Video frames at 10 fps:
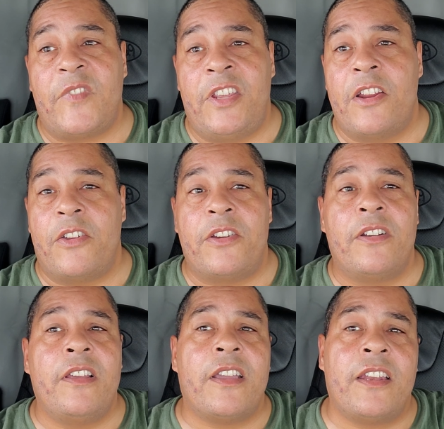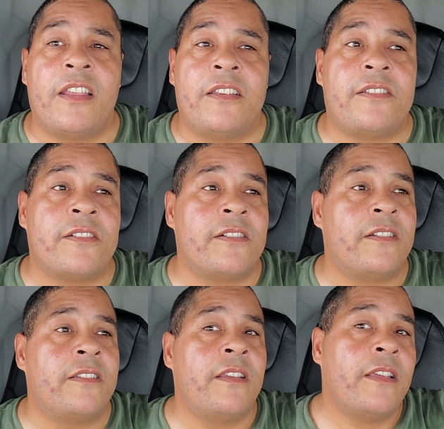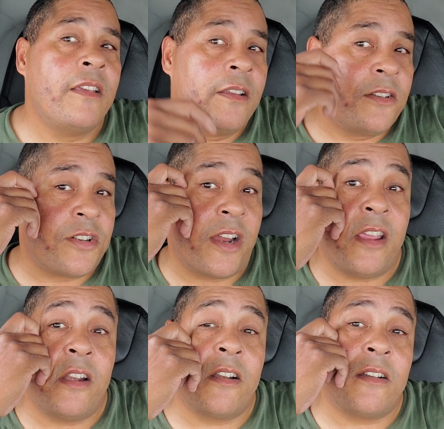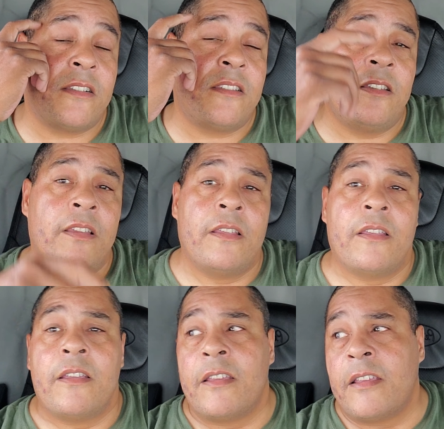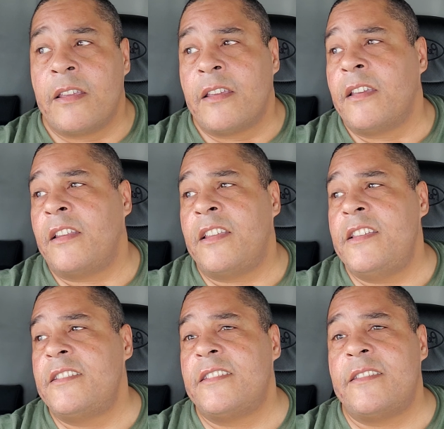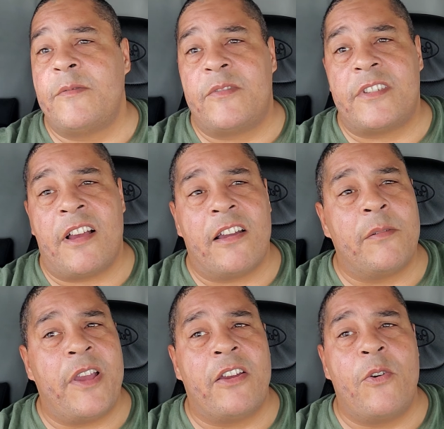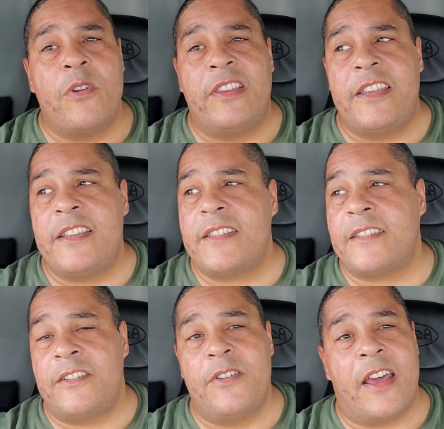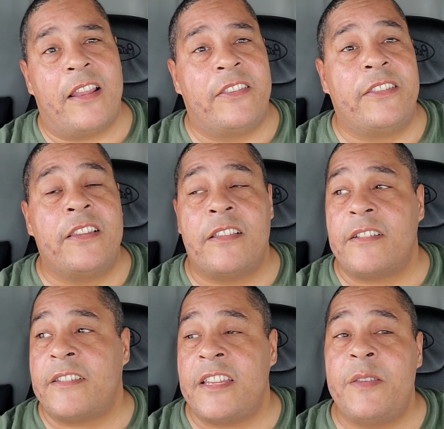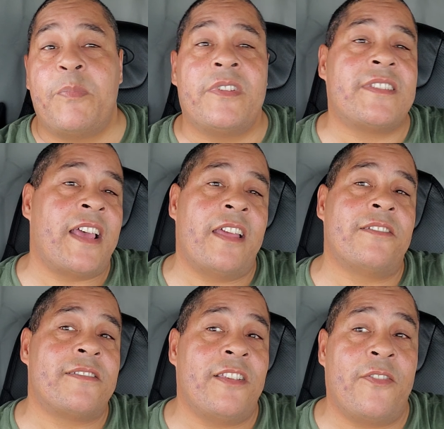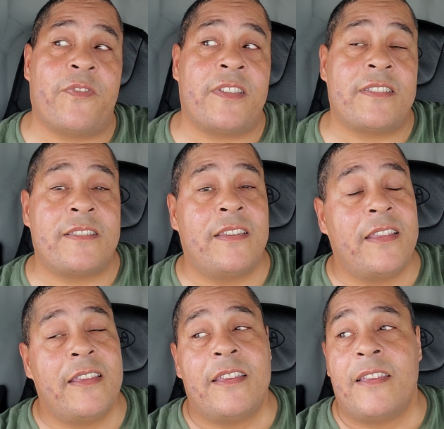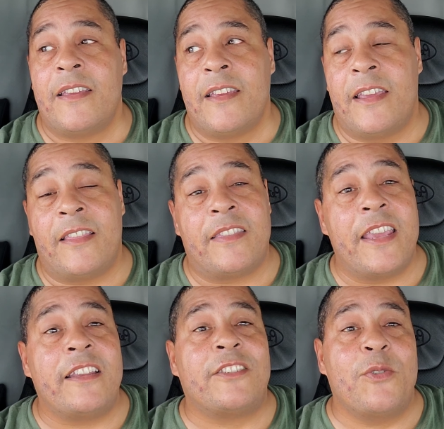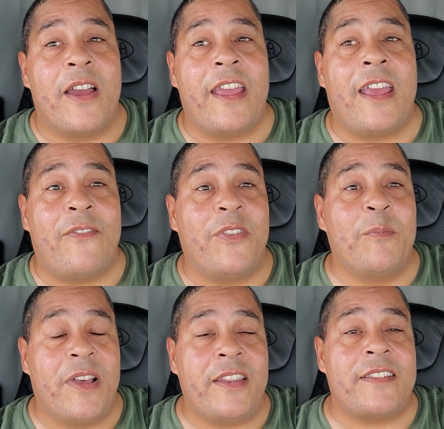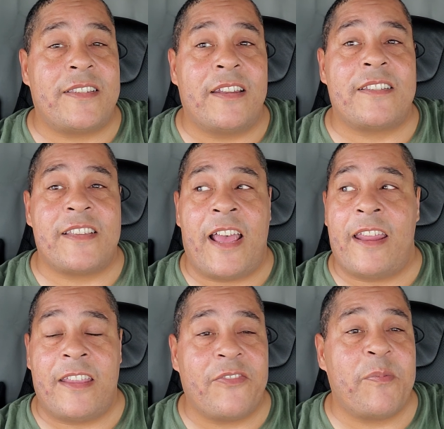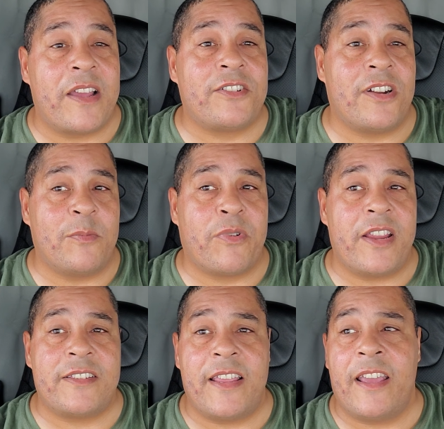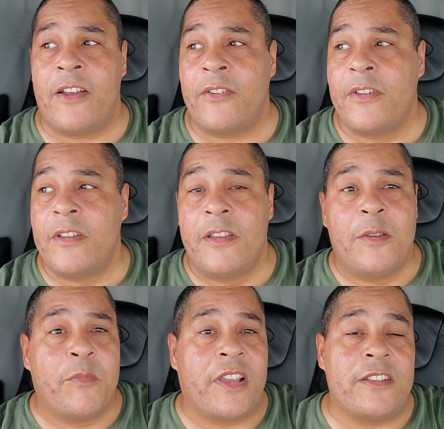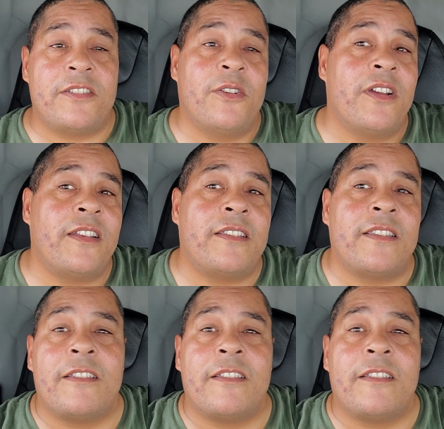you know, you're looking at your trainer and he's talking about going lease, you got to look deep inside yourself and and think, do I have the money set aside if my truck breaks down? Because you know what?